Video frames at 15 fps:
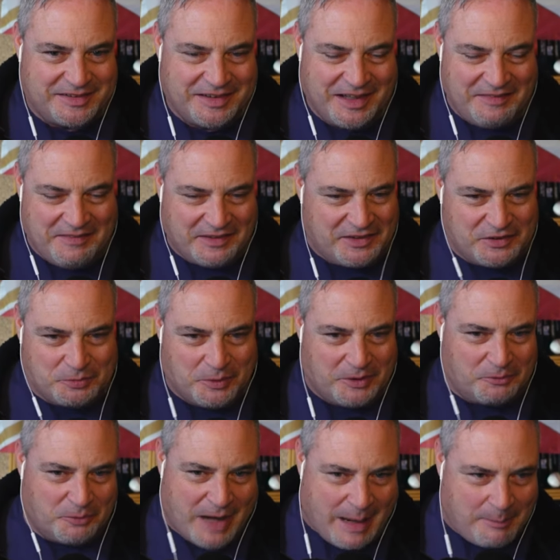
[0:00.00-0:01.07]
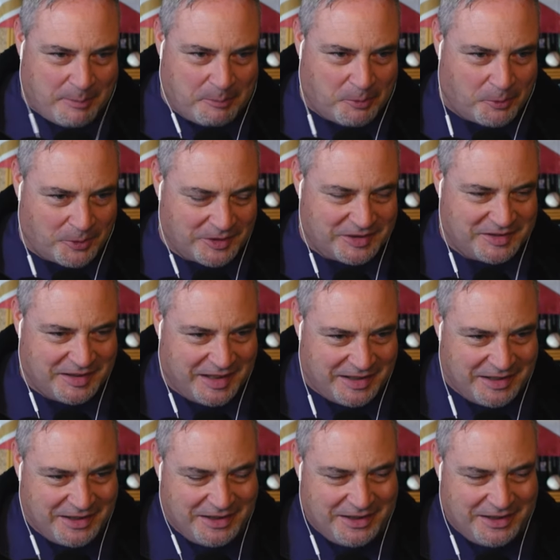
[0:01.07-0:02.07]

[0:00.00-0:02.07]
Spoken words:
And this is what Rappaport said